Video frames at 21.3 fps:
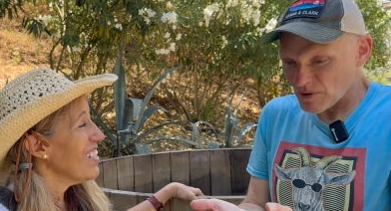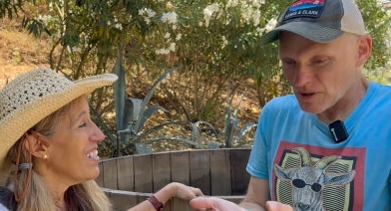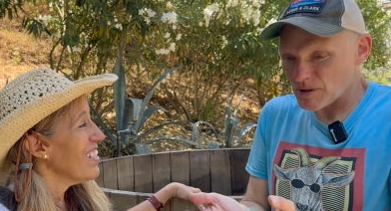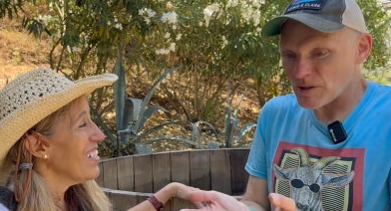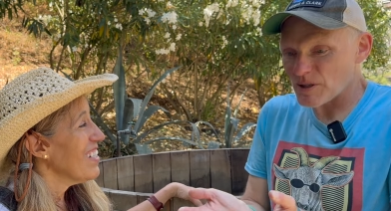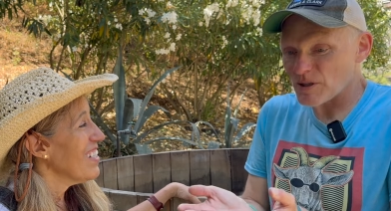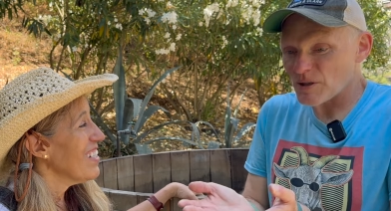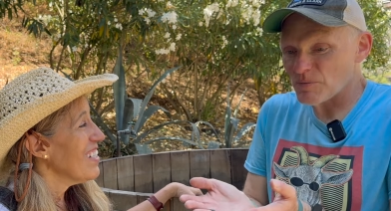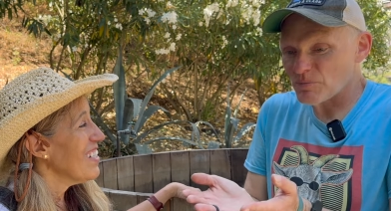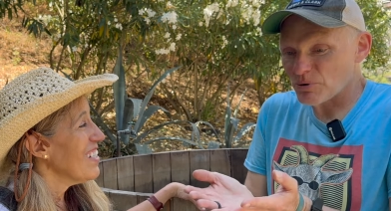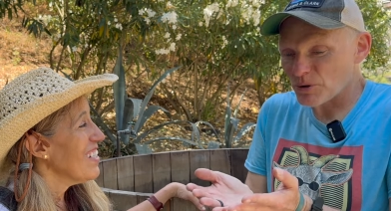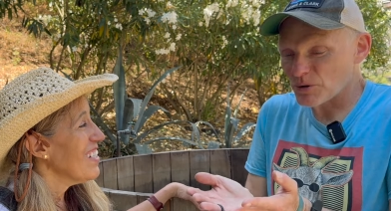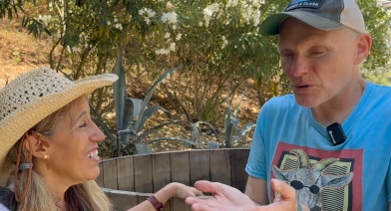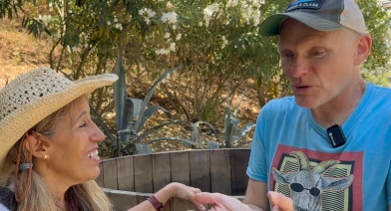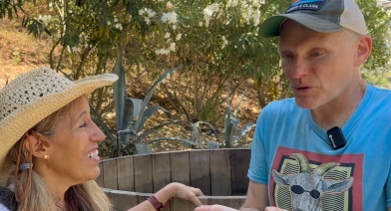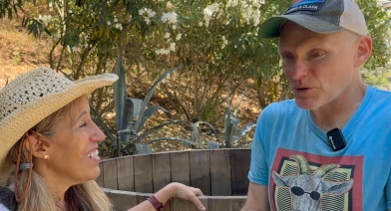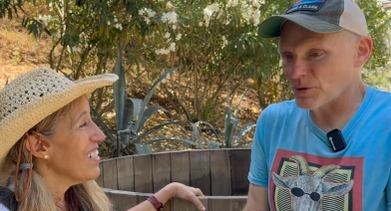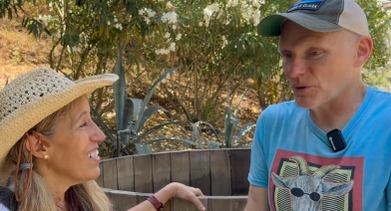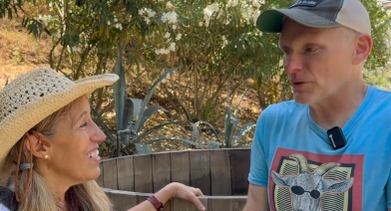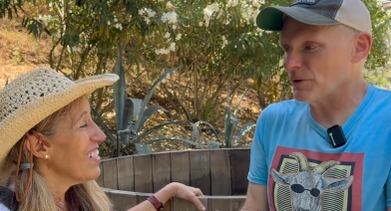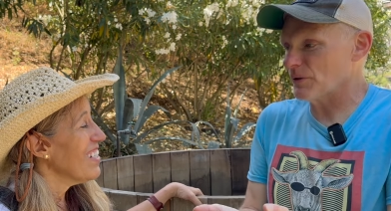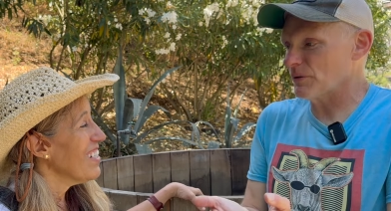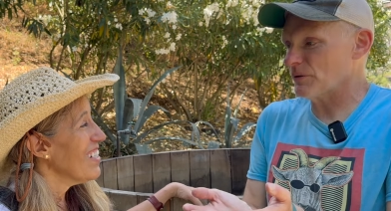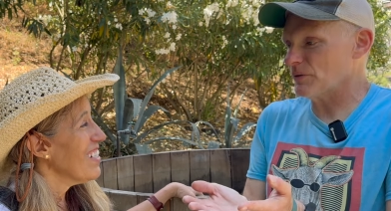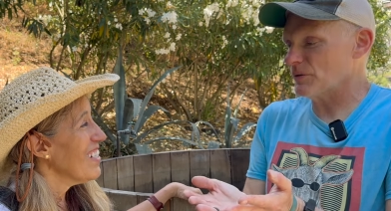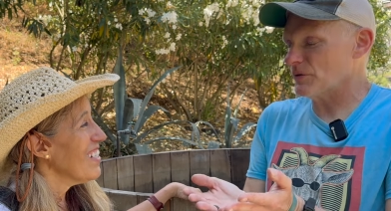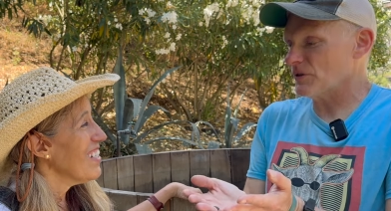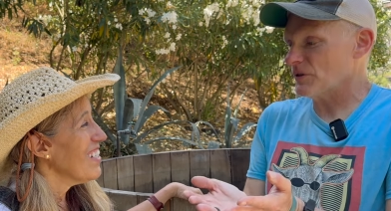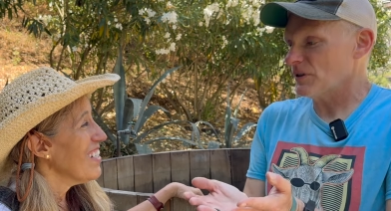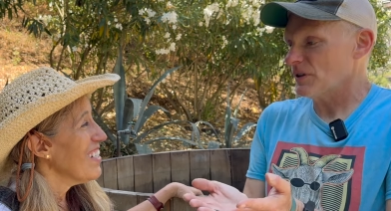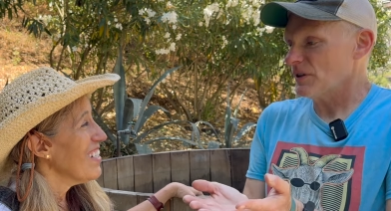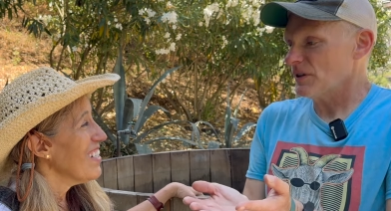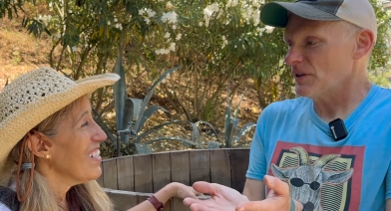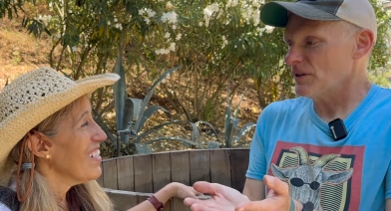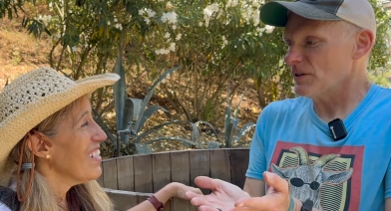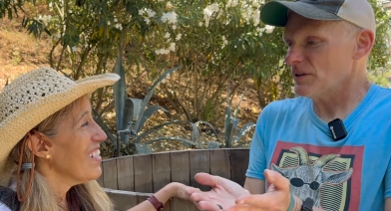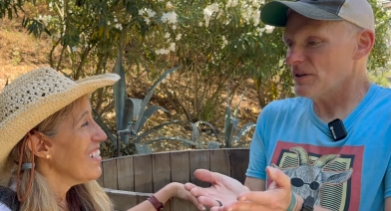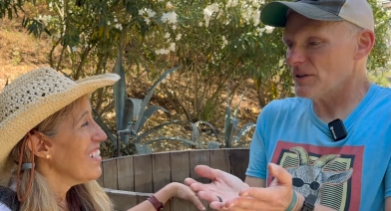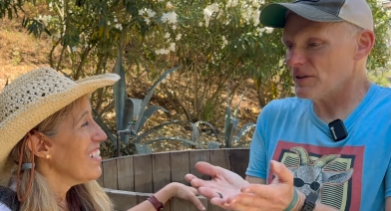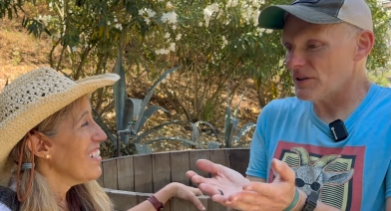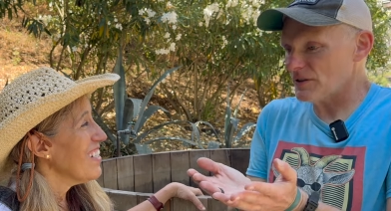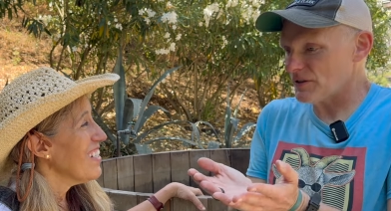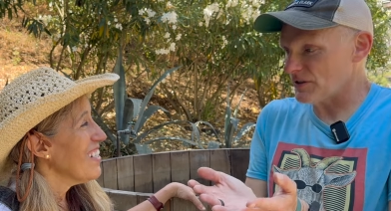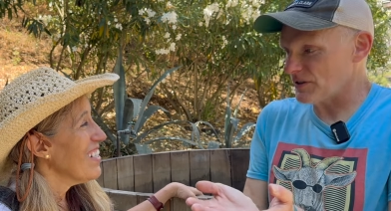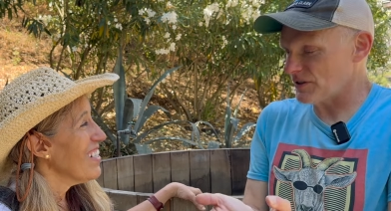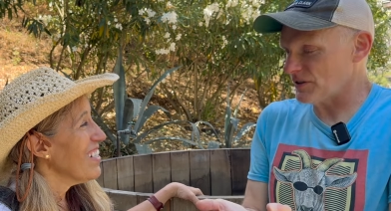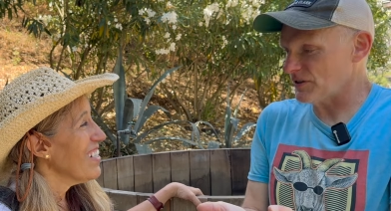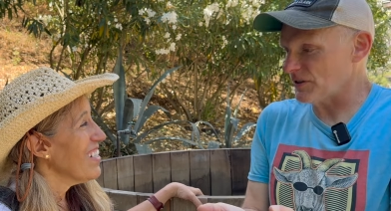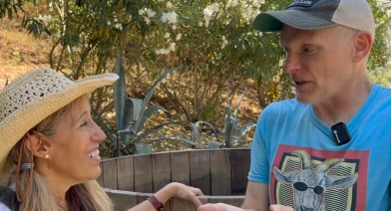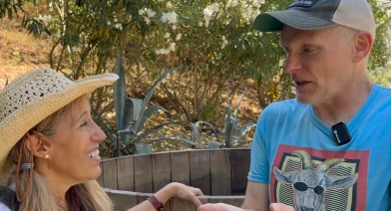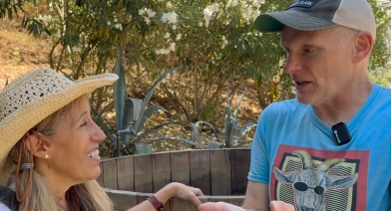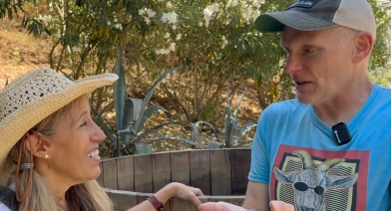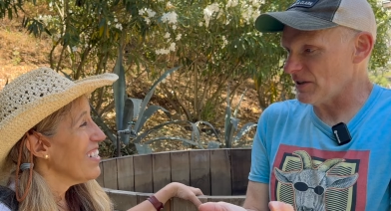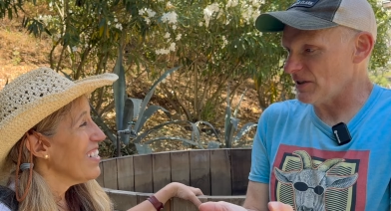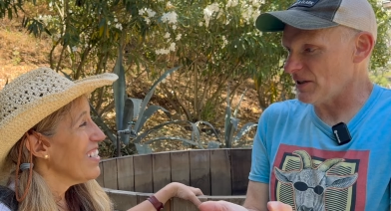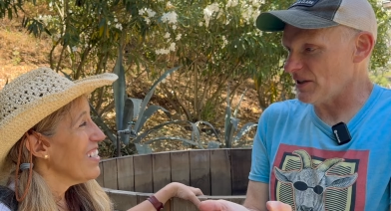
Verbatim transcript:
Speaker 1: it preserves the state.